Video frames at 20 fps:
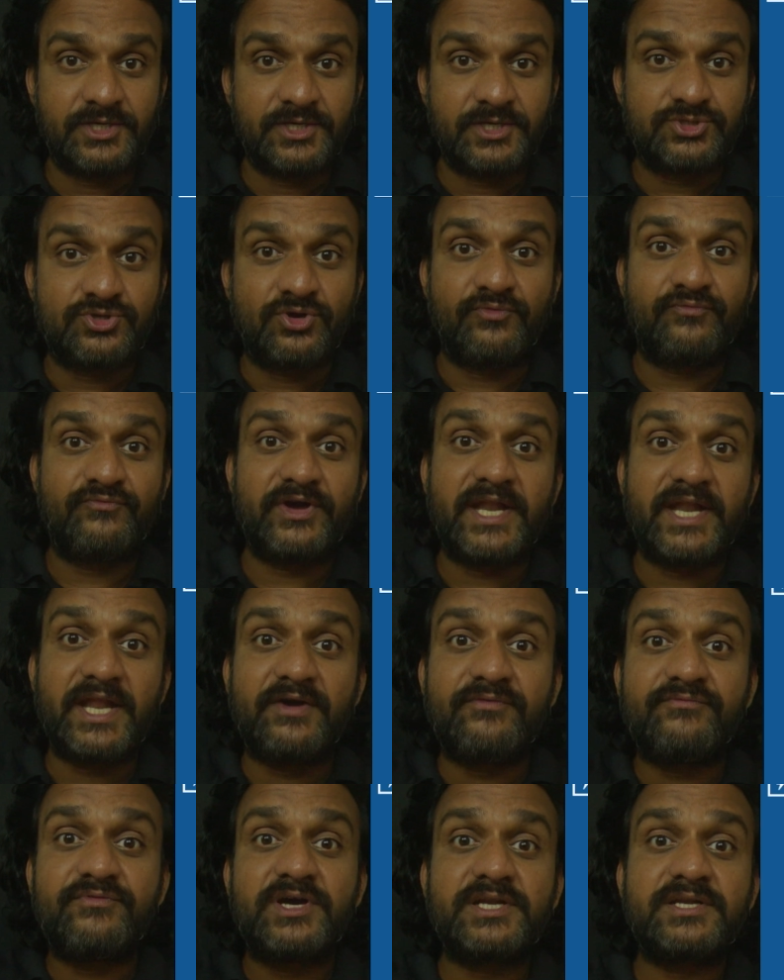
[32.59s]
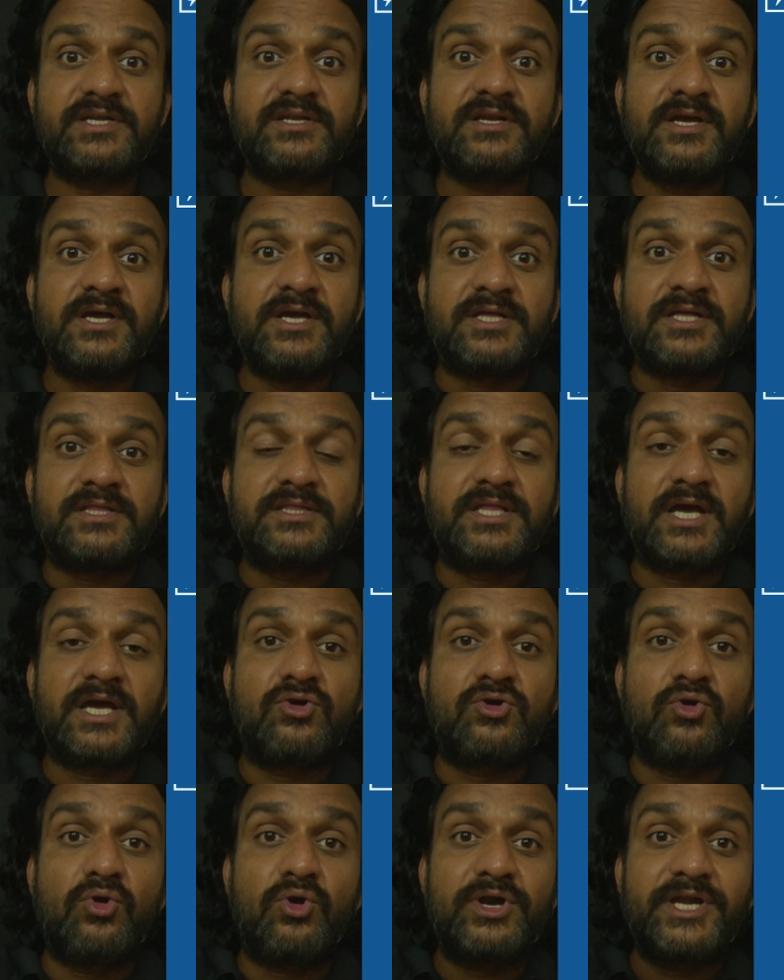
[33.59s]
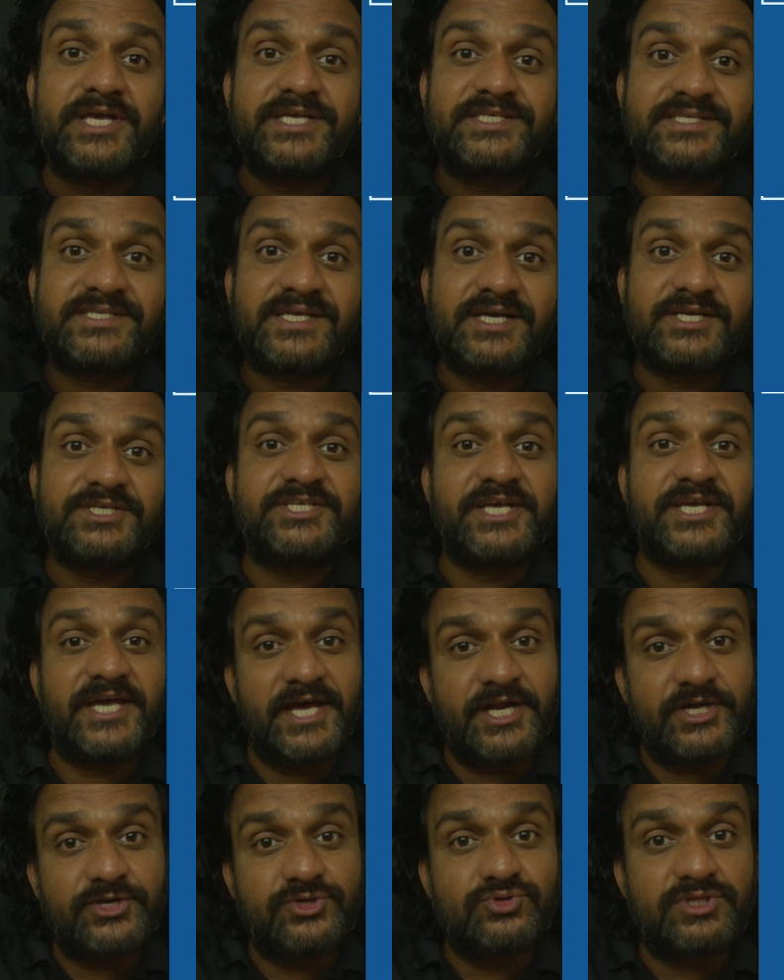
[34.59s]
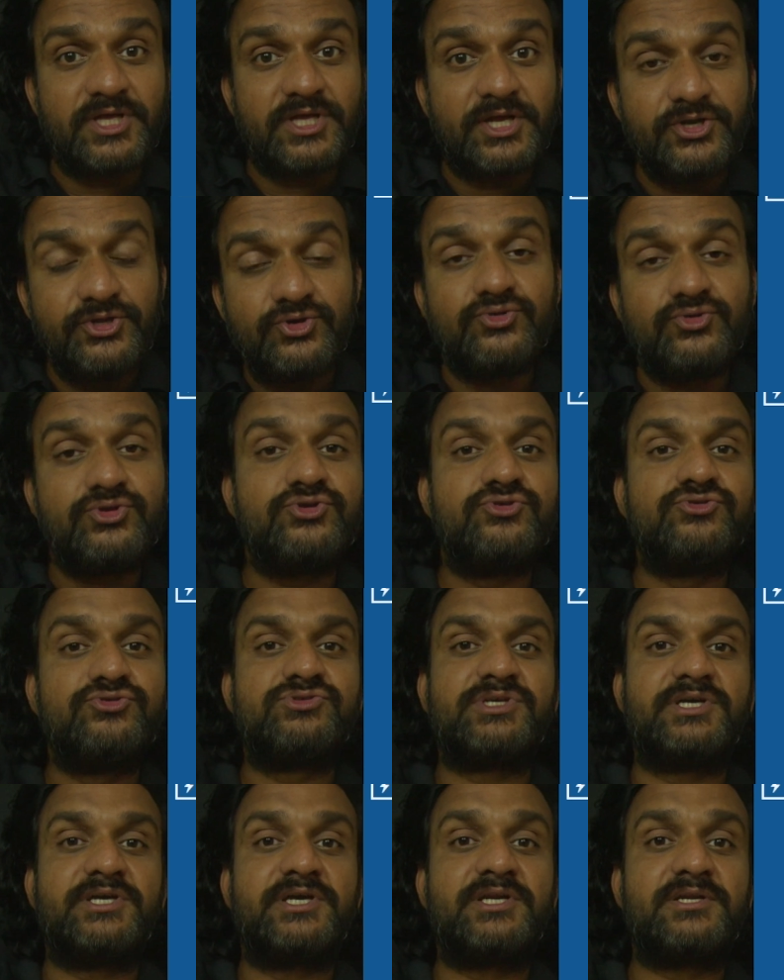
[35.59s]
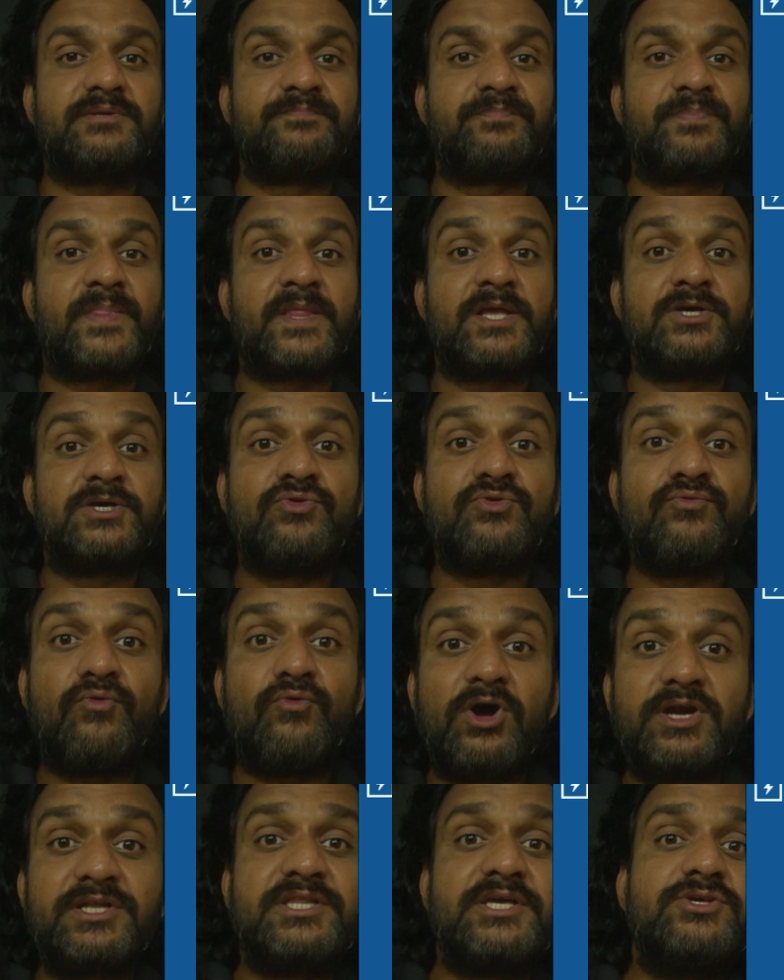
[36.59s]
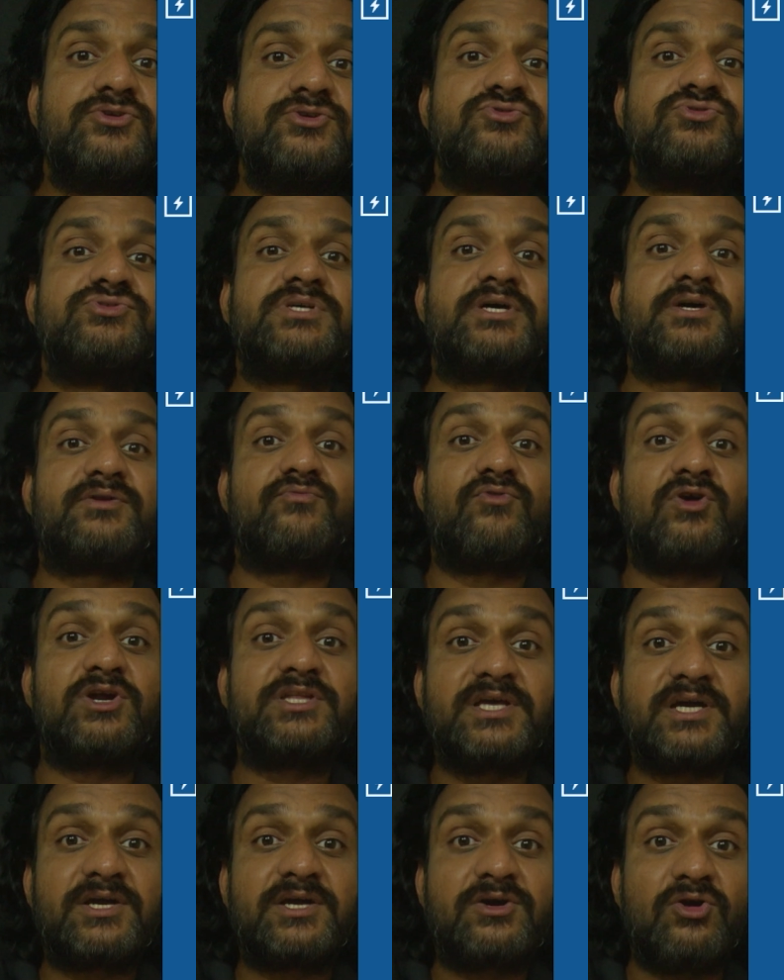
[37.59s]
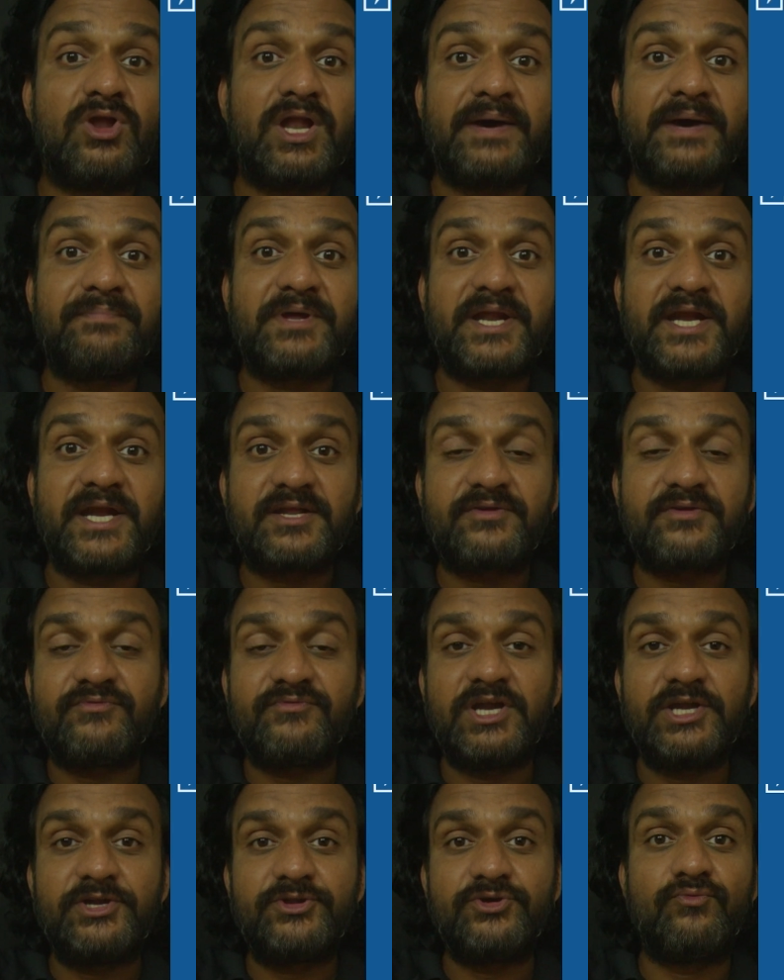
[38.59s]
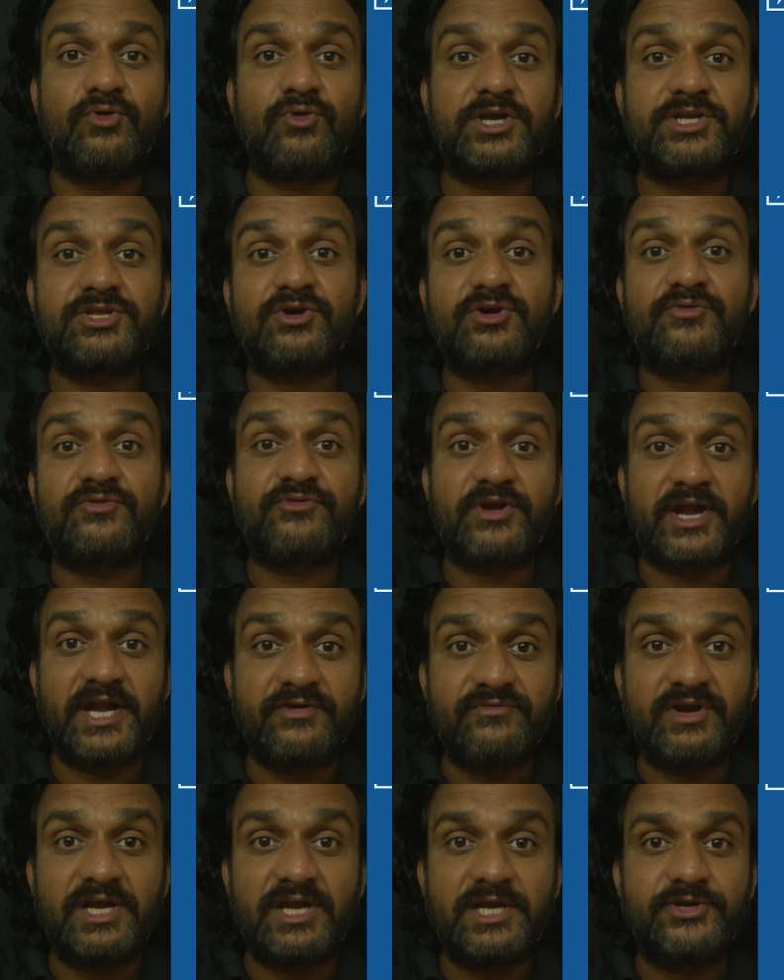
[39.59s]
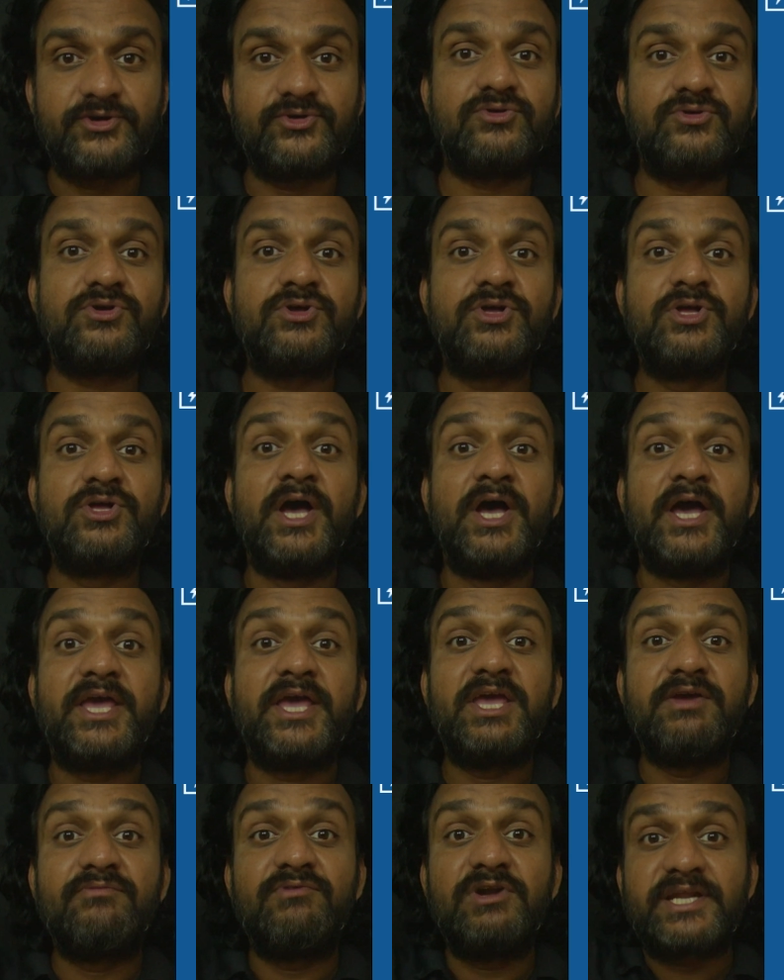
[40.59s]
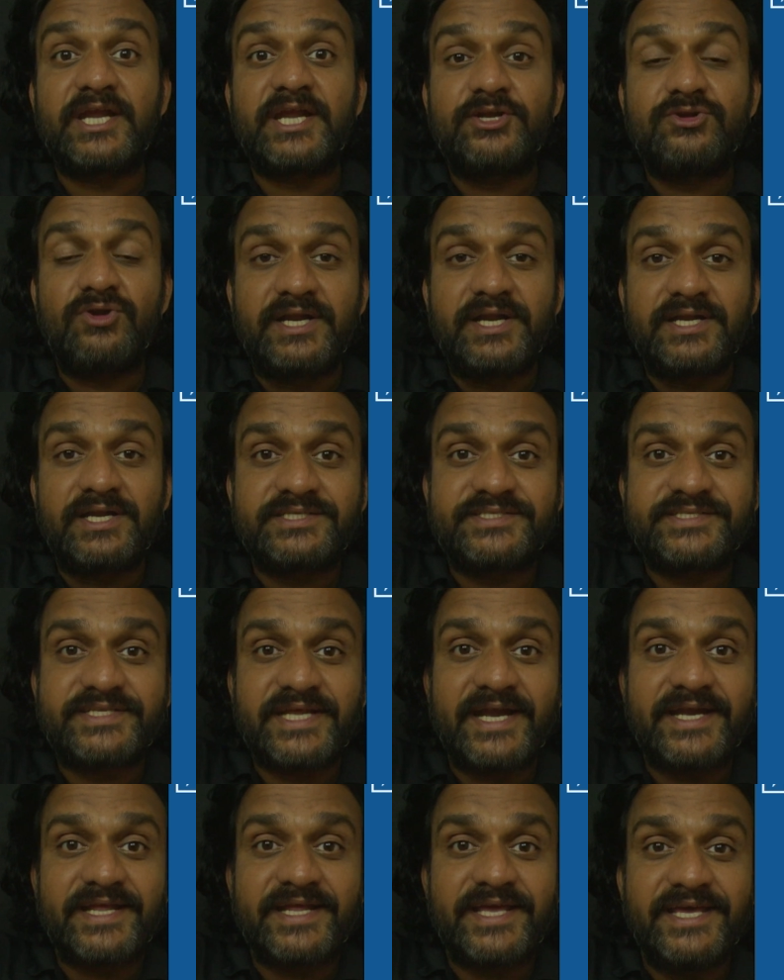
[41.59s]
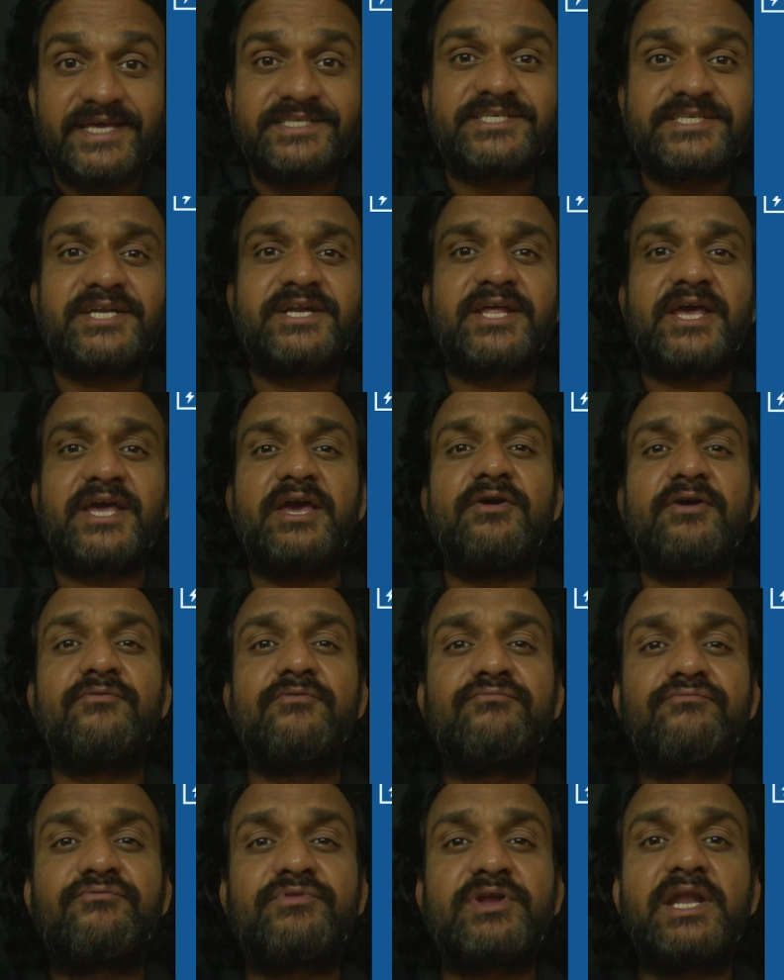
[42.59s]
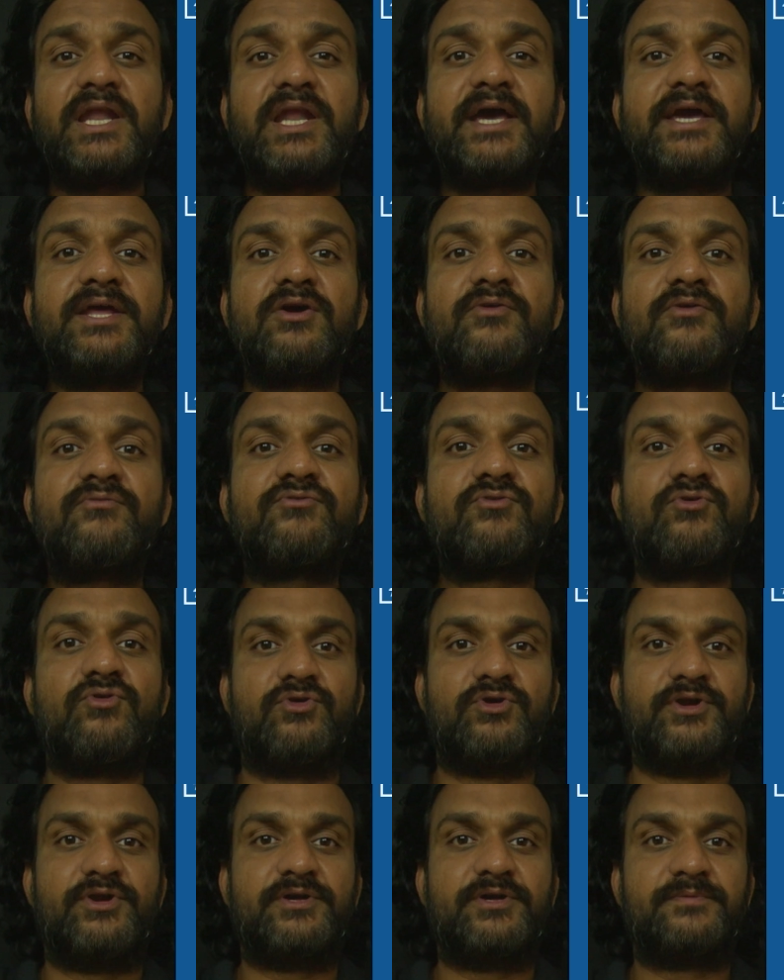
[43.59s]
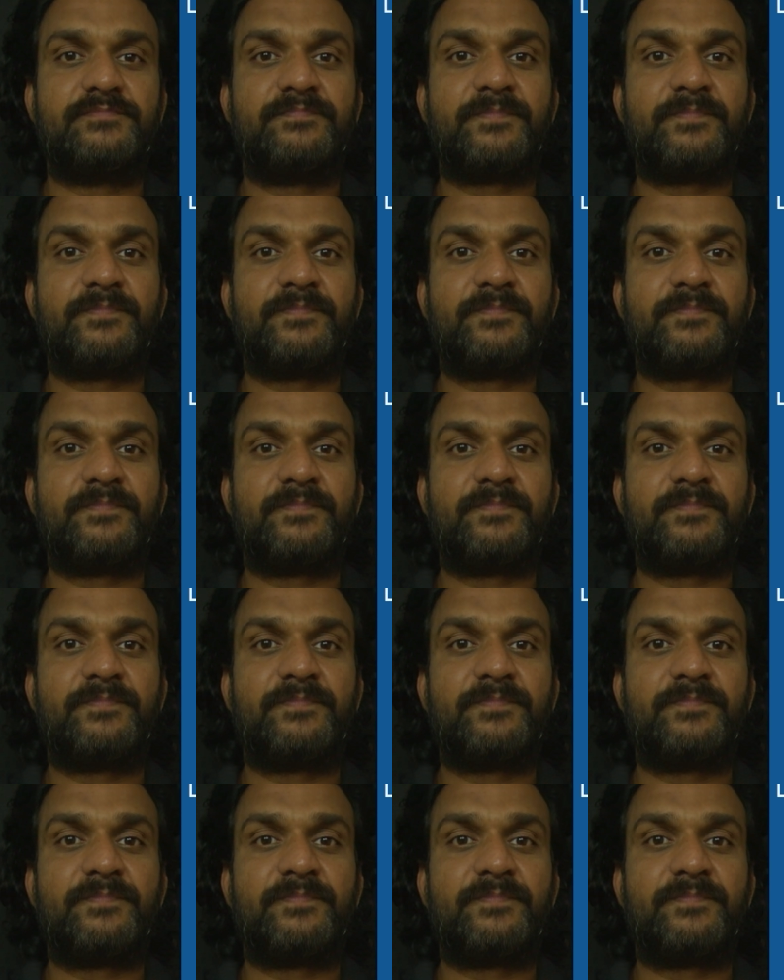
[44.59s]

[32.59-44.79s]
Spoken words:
So whenever the code is shared to the new user, so what the user, what the collaborator will do, what your friend will do, he will try to understand each and every line of code.